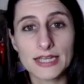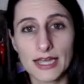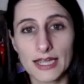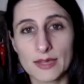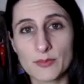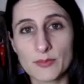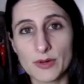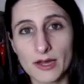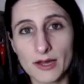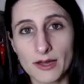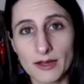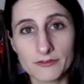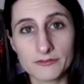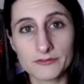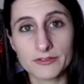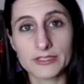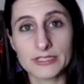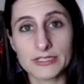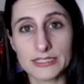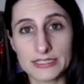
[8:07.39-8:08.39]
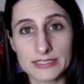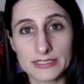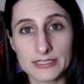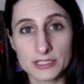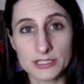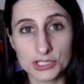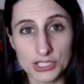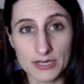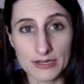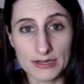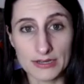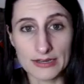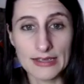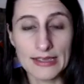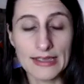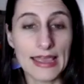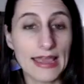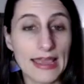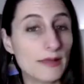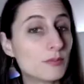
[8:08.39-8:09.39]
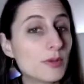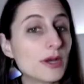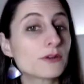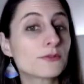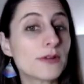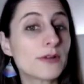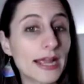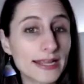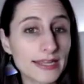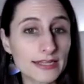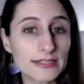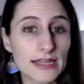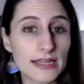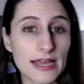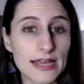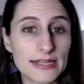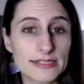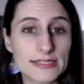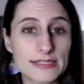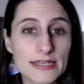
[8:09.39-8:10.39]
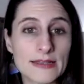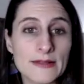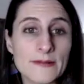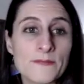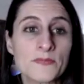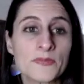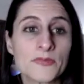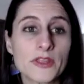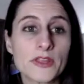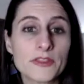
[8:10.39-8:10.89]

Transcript: type of decision. But recognize